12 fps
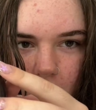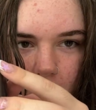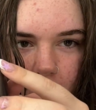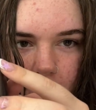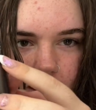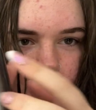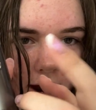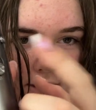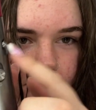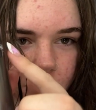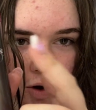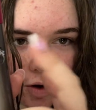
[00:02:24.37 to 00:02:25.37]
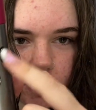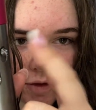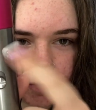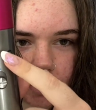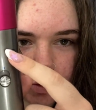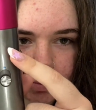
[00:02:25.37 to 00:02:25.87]
I have it on
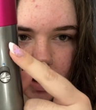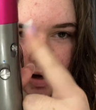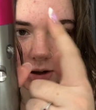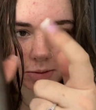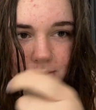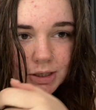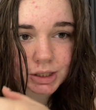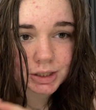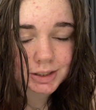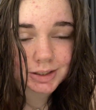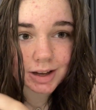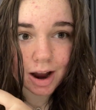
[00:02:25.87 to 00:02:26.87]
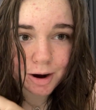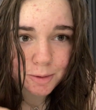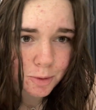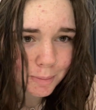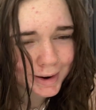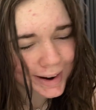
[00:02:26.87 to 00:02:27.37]
full blast because I
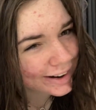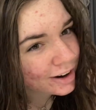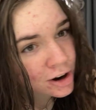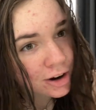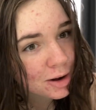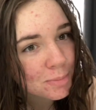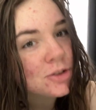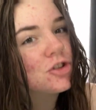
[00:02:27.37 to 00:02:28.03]
want my hair to hurry up and